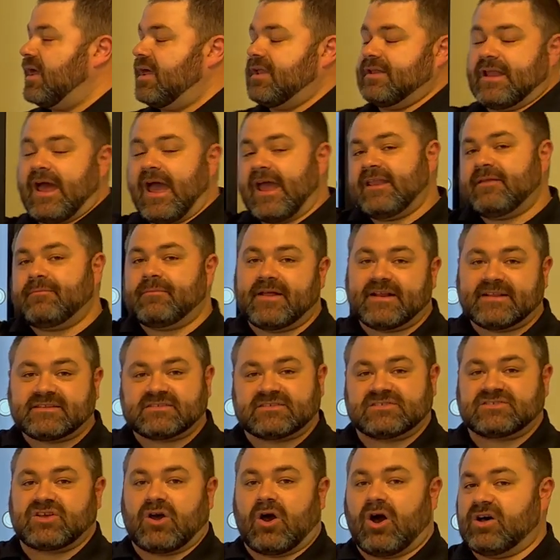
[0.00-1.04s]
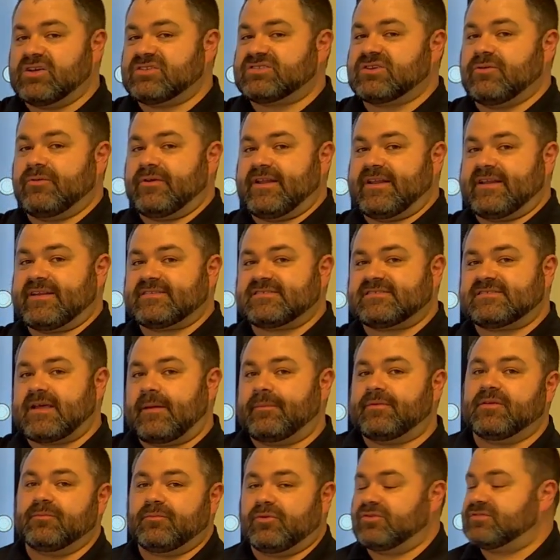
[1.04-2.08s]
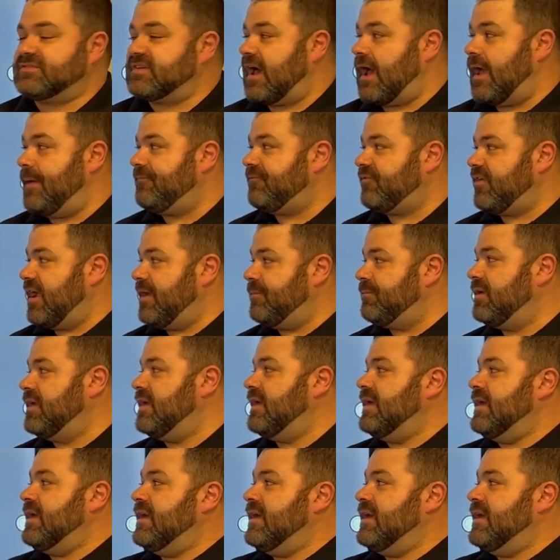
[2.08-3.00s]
90 minutes is also an acceptable time frame.